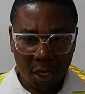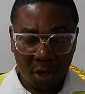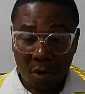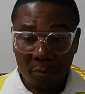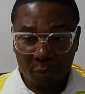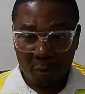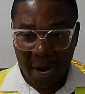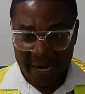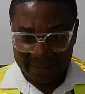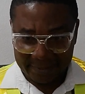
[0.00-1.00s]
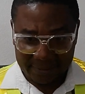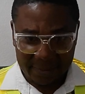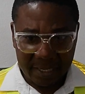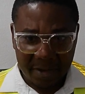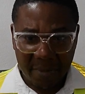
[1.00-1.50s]
compromised,
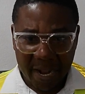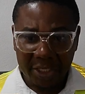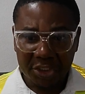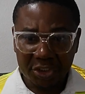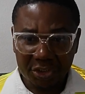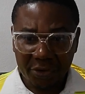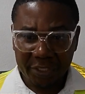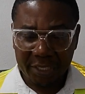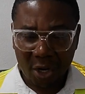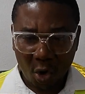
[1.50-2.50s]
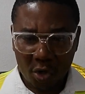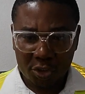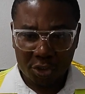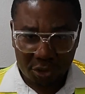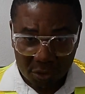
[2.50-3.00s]
by ensuring a
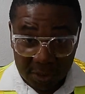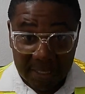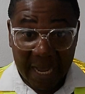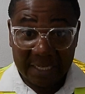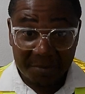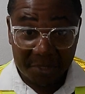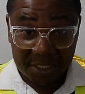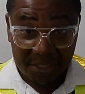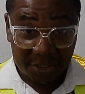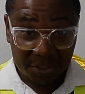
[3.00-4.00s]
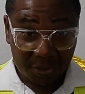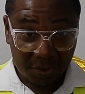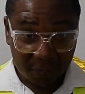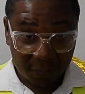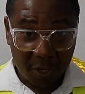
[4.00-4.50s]
continuous administration
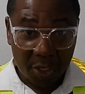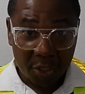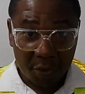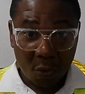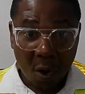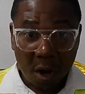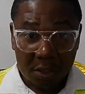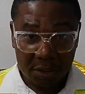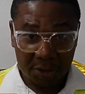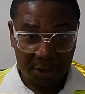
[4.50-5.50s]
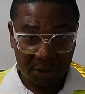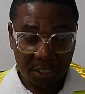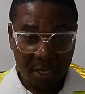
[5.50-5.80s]
of, oxygen.